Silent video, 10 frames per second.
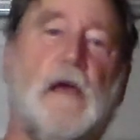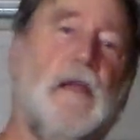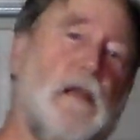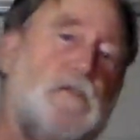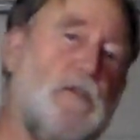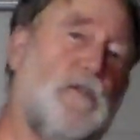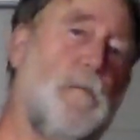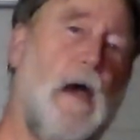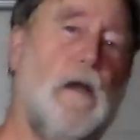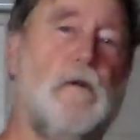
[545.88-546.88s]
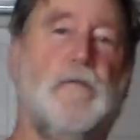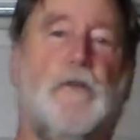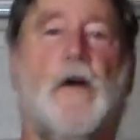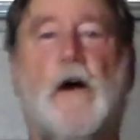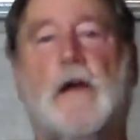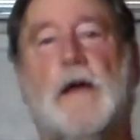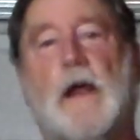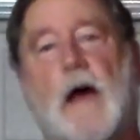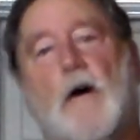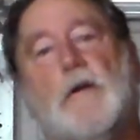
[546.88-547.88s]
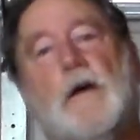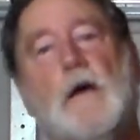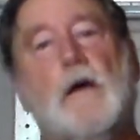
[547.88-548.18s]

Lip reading: and it's just a matter of drawing it out.